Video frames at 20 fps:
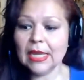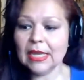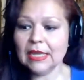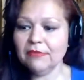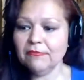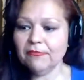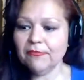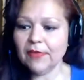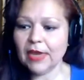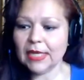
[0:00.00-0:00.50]

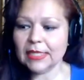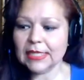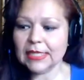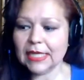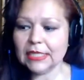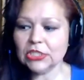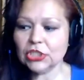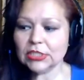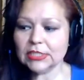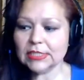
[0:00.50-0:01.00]
In fact,
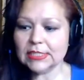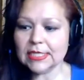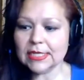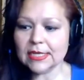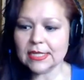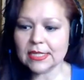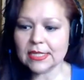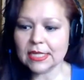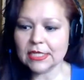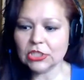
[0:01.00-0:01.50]
I just
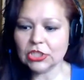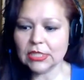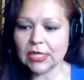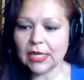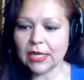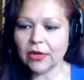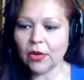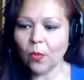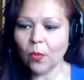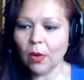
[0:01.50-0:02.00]
did a
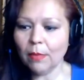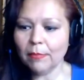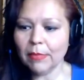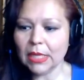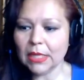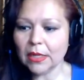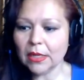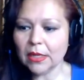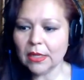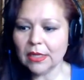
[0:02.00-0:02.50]
session on a
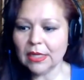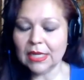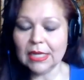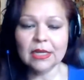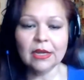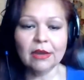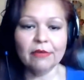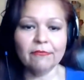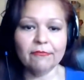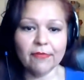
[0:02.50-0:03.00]
woman
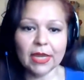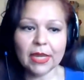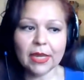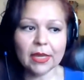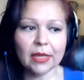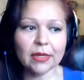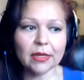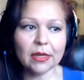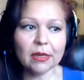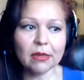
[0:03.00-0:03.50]
in a
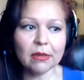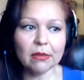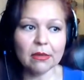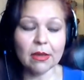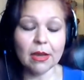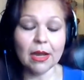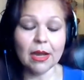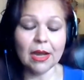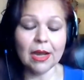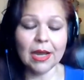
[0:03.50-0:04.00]
van
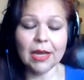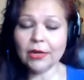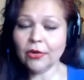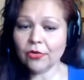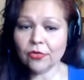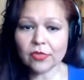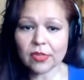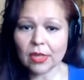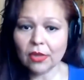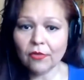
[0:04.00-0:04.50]

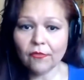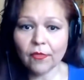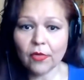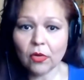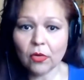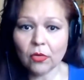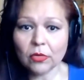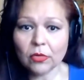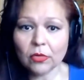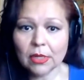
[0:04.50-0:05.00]
on her cell
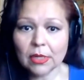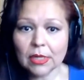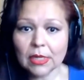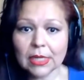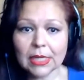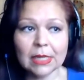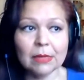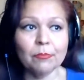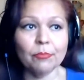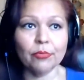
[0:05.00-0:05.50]
phone
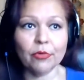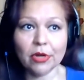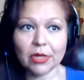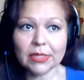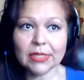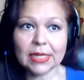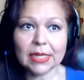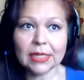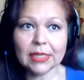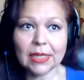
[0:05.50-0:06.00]
in
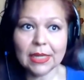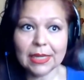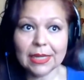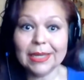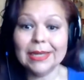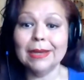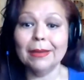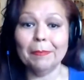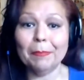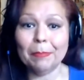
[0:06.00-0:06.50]
broad
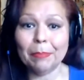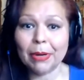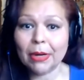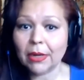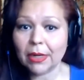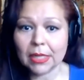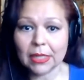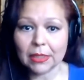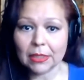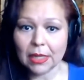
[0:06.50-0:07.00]
daylight in a
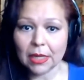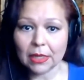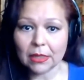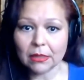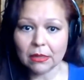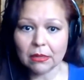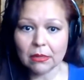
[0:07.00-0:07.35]
parking lot.